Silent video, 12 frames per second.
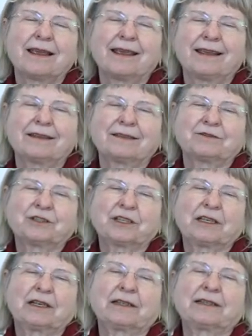In
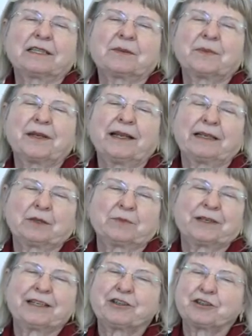recurrent malignant
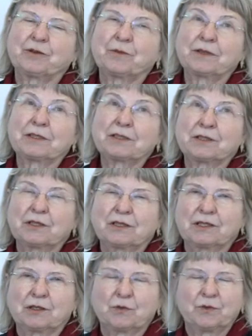brain tumors,
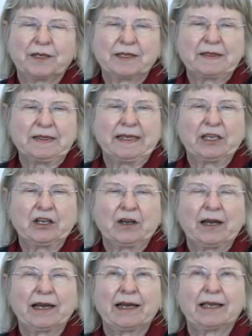we see a
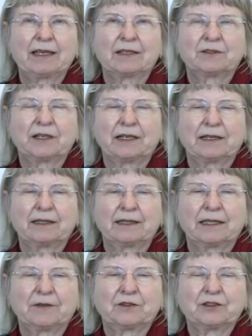high
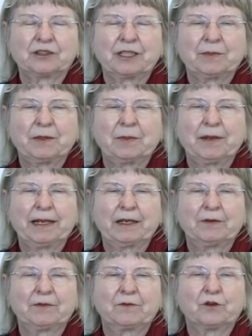relative cerebral blood
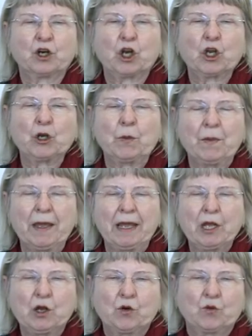volume
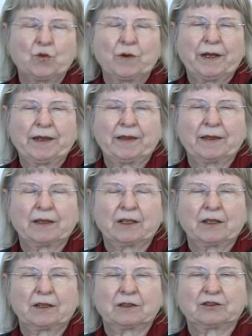with
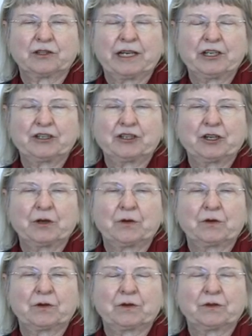a
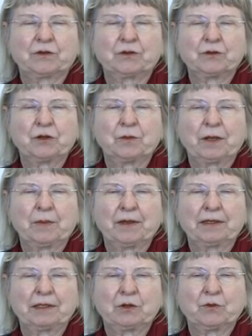ratio to normal
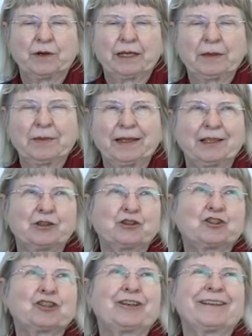appearing white matter,
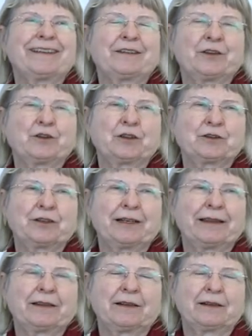usually in the
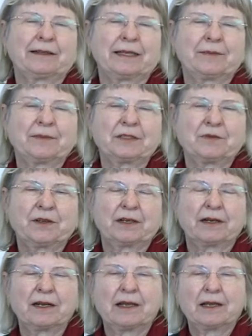contralateral
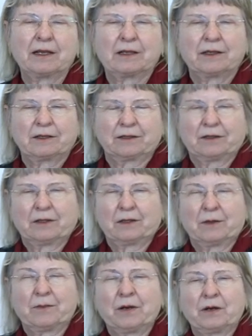hemisphere,
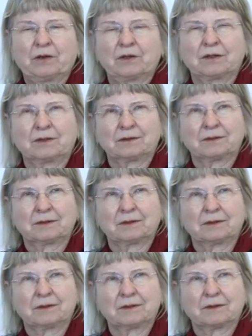about
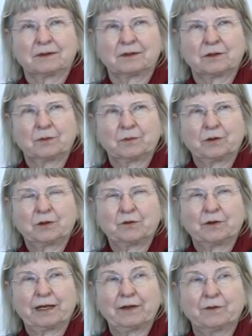
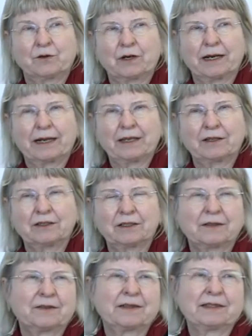2.5 or higher,
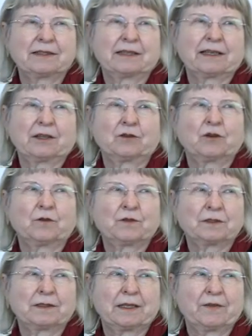and these
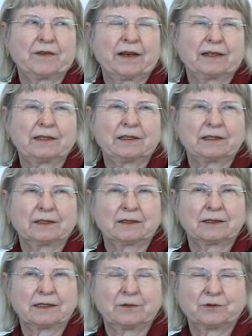cutoffs, they vary
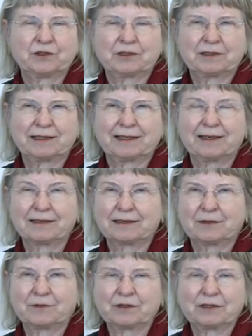in different studies,
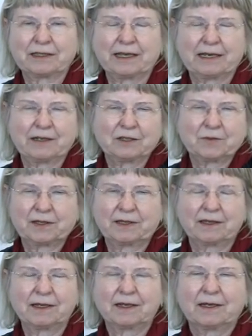different scanners, but
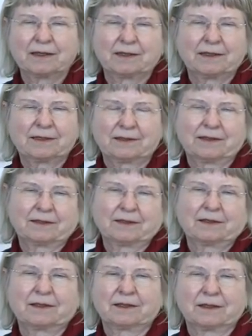this is
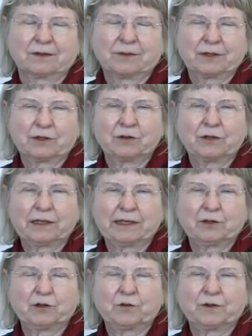quite a good
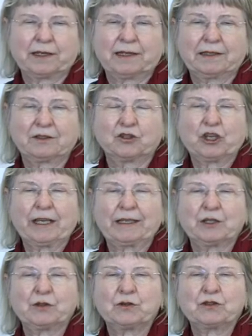cutoff that you
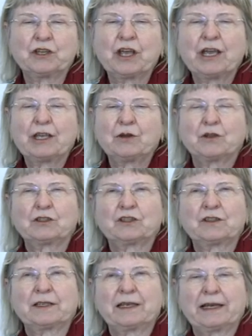can use. You also
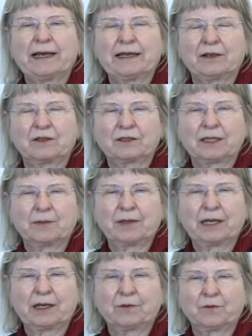see high
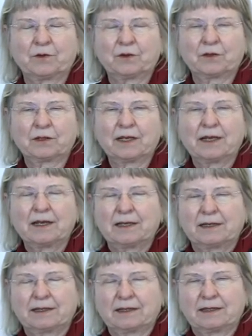RCBF on
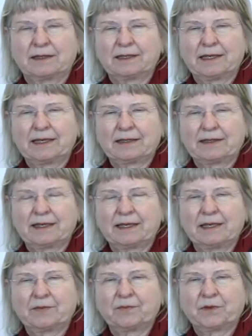
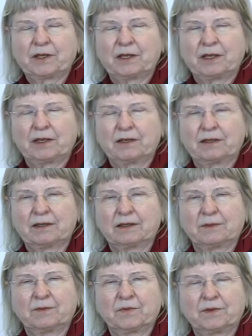DSC,
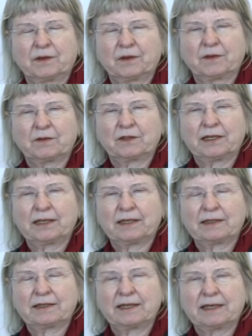and on the
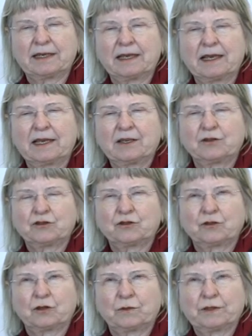DSC you
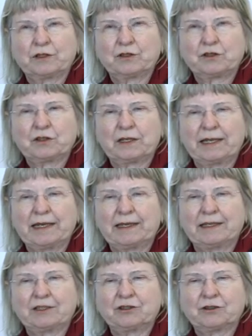should always use the
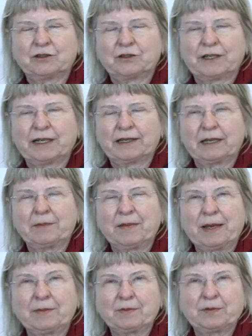leakage corrected
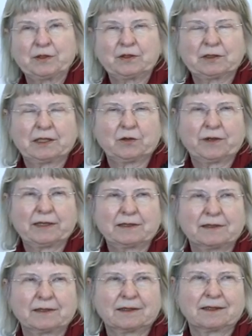maps, because
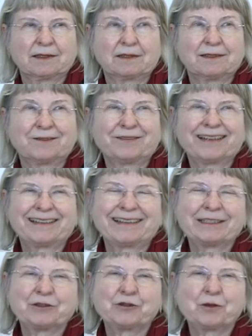otherwise the
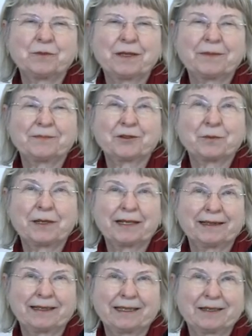findings could be
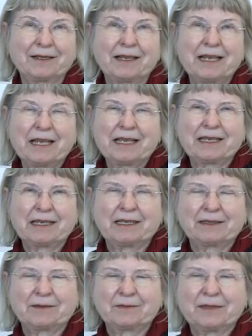completely
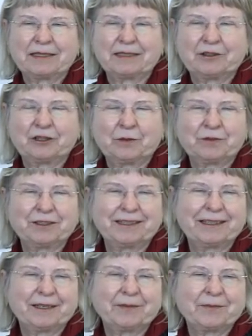
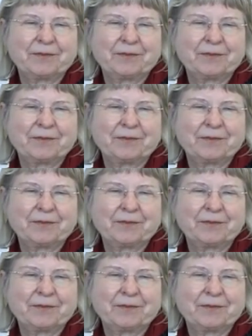misinterpreted.